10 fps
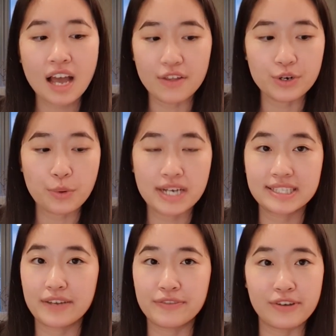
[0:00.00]
Otherwise,
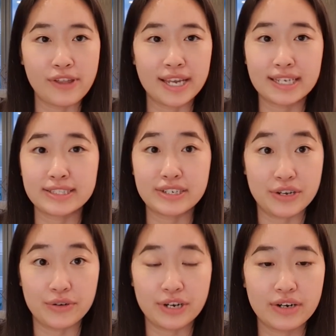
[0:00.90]
I feel like it's a
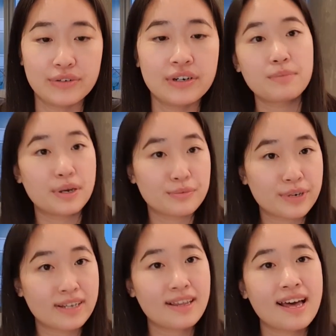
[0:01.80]
no-go. But
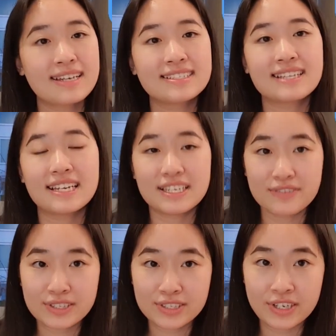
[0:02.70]
realize that
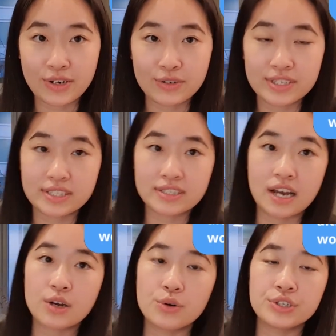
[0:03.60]
even so, this is
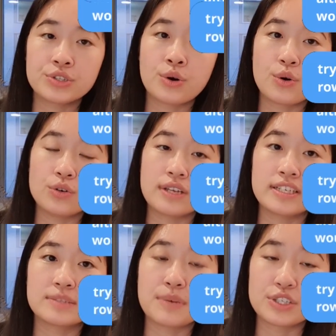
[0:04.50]
not going to hold
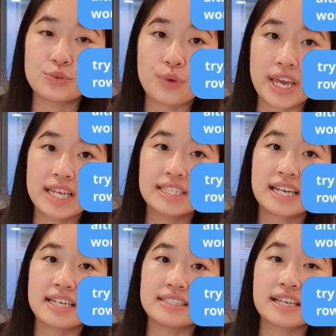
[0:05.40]
as much weight
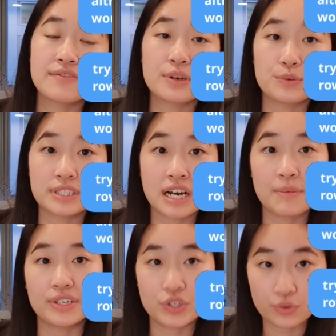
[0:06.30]
as if it was
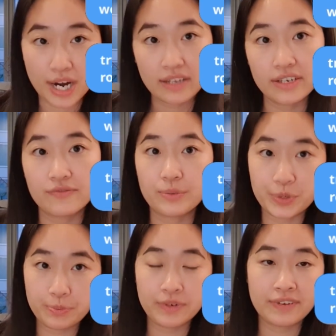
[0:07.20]
coming directly from your
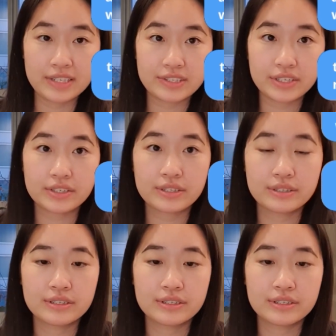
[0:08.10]
professor.